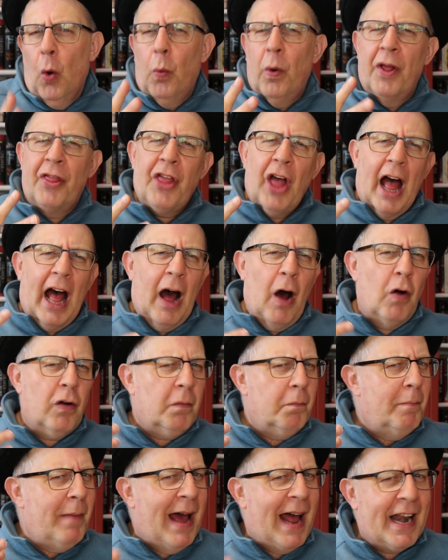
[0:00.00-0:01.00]

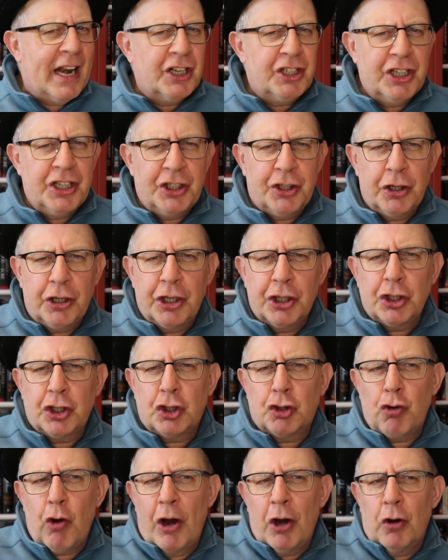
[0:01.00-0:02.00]
without managing to
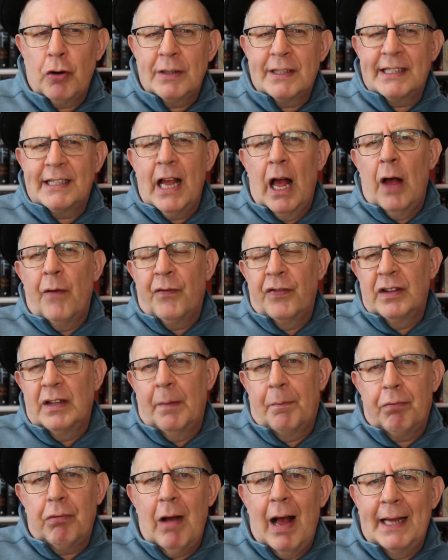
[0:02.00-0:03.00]
destroy herself in
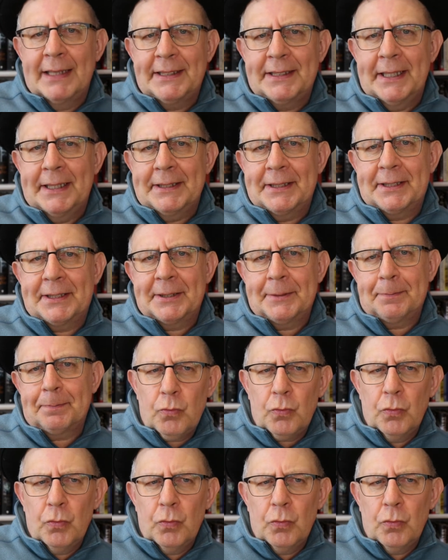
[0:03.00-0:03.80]
the process.